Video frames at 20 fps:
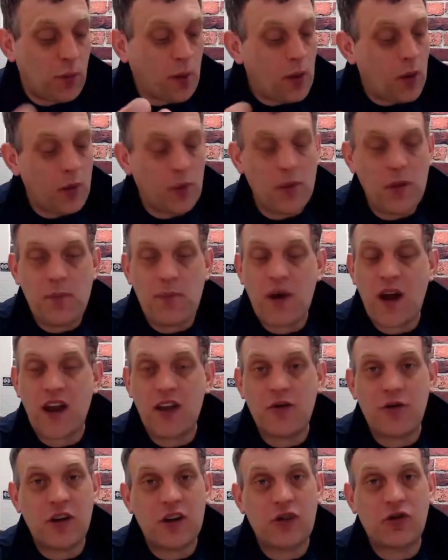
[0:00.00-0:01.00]
will probably pay
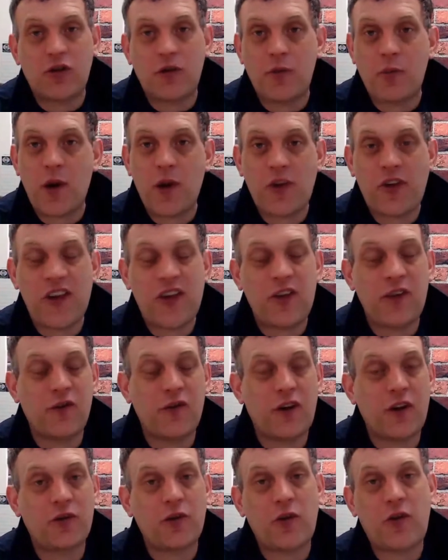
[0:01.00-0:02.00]
in the region of about
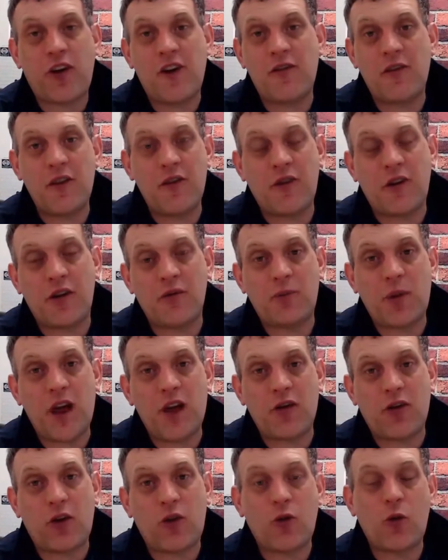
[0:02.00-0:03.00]
£65 to
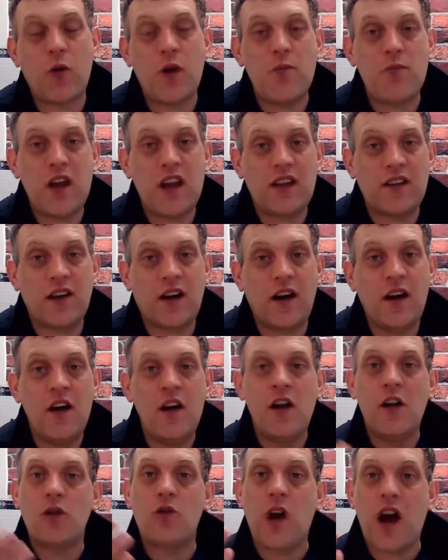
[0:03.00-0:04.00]
£75 a square meter
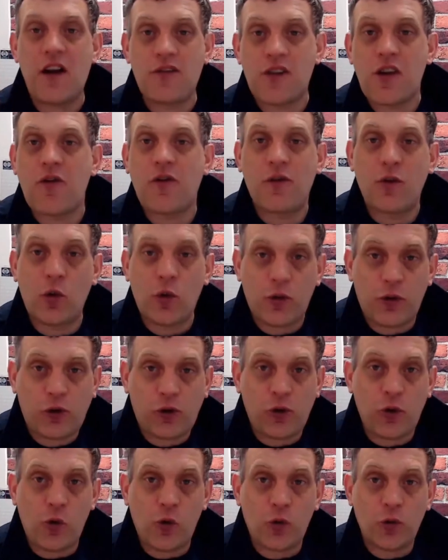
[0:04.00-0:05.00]
to have this floor
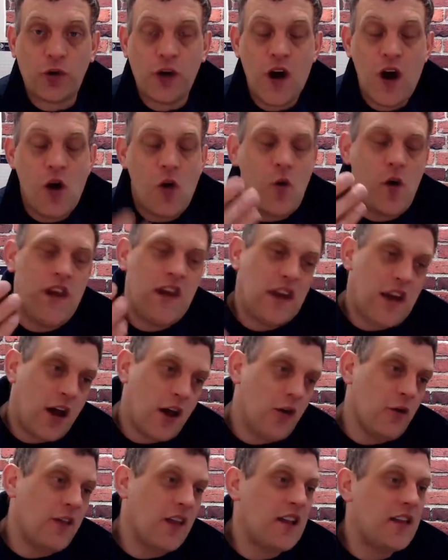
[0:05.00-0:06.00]
restored. We
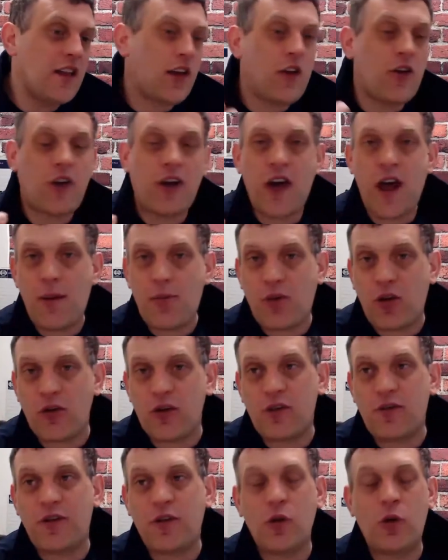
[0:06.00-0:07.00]
know that there's gaps
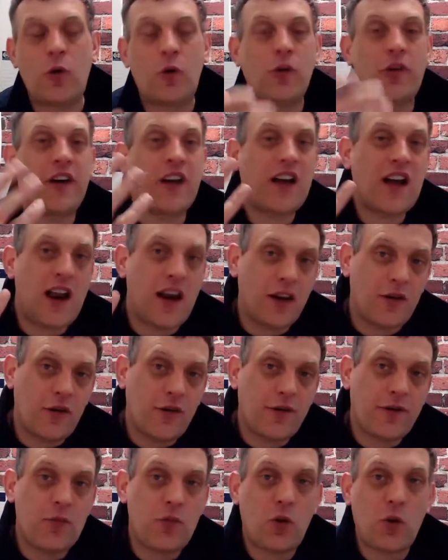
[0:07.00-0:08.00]
on the floor, the color
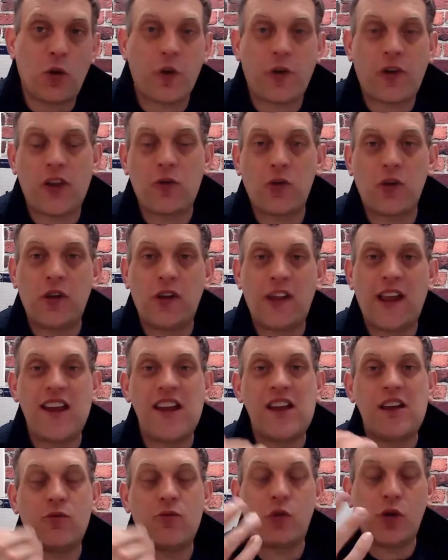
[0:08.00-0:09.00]
of the boards that we'll
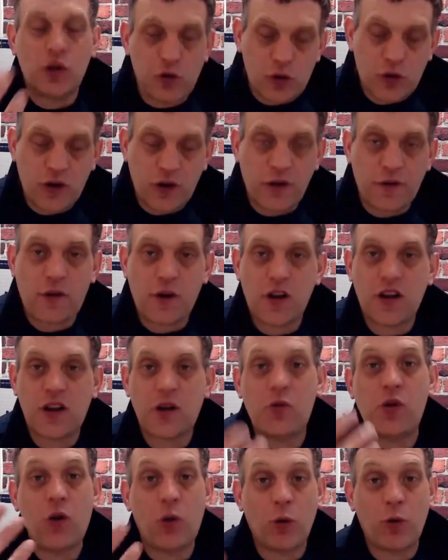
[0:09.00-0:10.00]
lay in will look different,
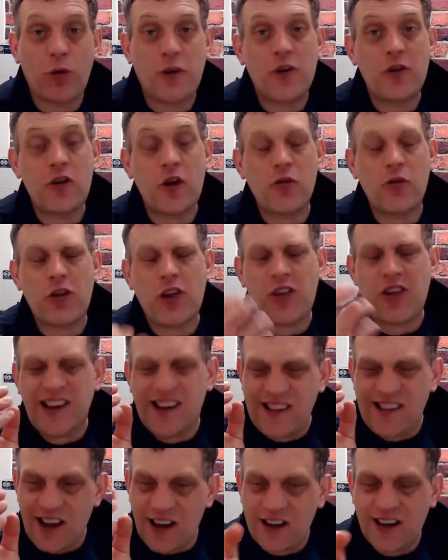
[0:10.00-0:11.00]
and we also know there's a
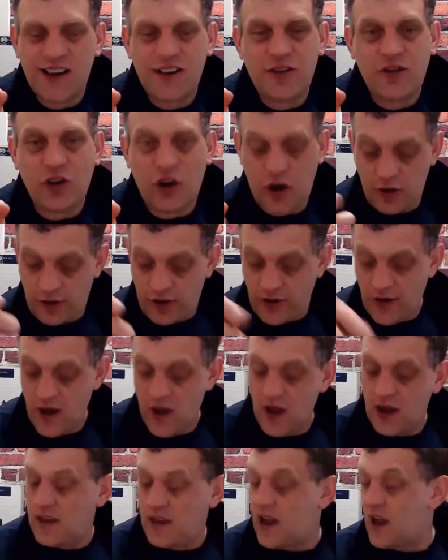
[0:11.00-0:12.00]
likely chance
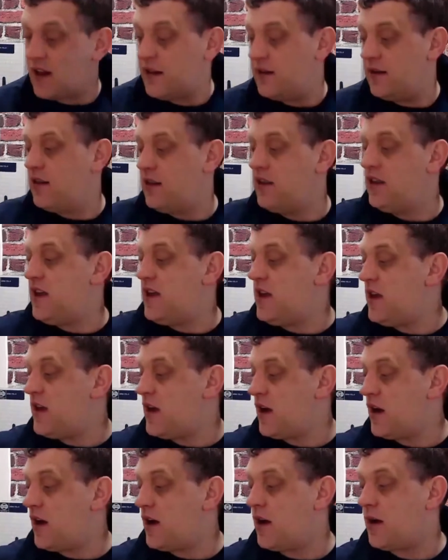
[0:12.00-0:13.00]
that
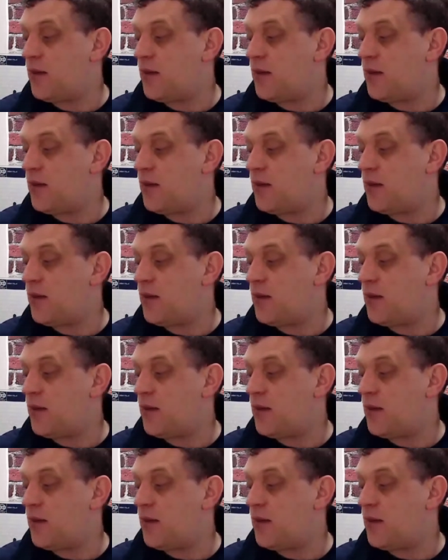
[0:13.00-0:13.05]
the